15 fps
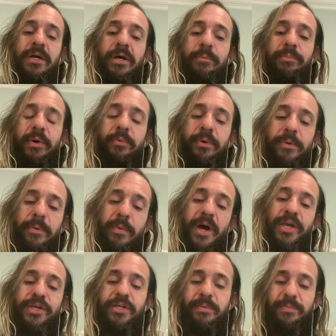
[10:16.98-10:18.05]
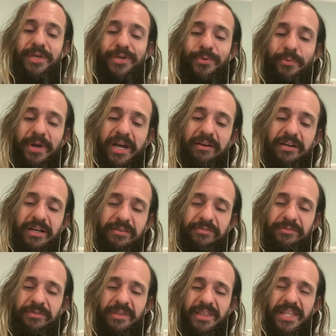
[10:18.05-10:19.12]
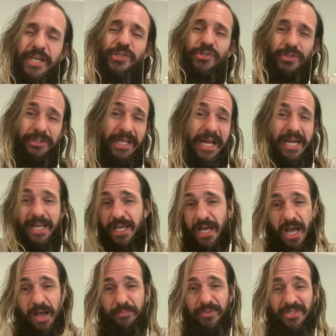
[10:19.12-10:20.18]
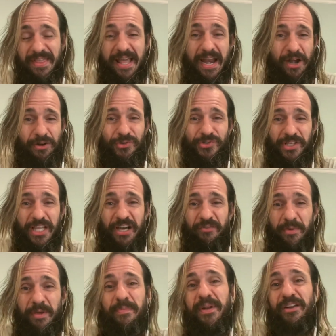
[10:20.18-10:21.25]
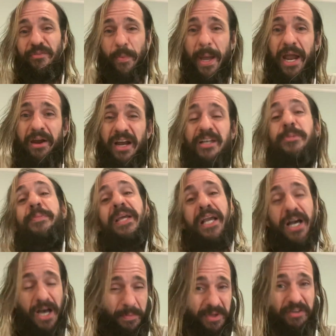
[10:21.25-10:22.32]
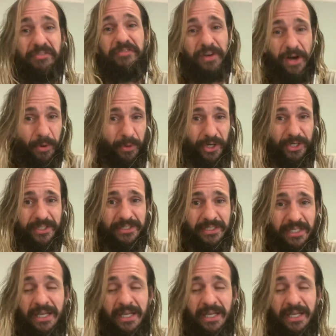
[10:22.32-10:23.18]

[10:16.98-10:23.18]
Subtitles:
But what we want you to be aware of, things are lining up to that energy that we've been aware has been coming forward.